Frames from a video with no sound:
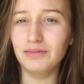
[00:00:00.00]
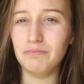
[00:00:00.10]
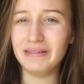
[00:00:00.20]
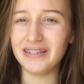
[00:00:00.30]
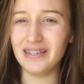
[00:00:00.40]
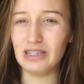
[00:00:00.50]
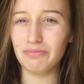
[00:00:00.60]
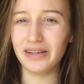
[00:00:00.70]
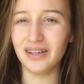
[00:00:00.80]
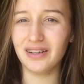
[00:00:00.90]
A minty
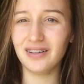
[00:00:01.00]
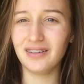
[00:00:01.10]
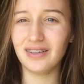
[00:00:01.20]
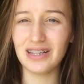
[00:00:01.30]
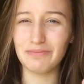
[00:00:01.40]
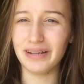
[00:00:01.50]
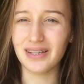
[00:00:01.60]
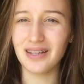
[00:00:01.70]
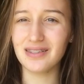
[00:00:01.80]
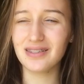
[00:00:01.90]
spring. Doesn't make
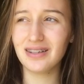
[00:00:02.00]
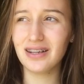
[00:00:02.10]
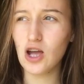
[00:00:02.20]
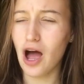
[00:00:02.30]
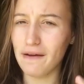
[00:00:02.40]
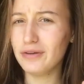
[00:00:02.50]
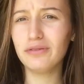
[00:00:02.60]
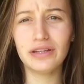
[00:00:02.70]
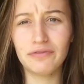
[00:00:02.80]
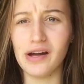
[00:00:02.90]
sense. I feel
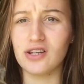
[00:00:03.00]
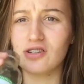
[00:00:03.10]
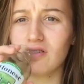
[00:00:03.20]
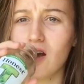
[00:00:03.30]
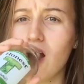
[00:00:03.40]
really fresh.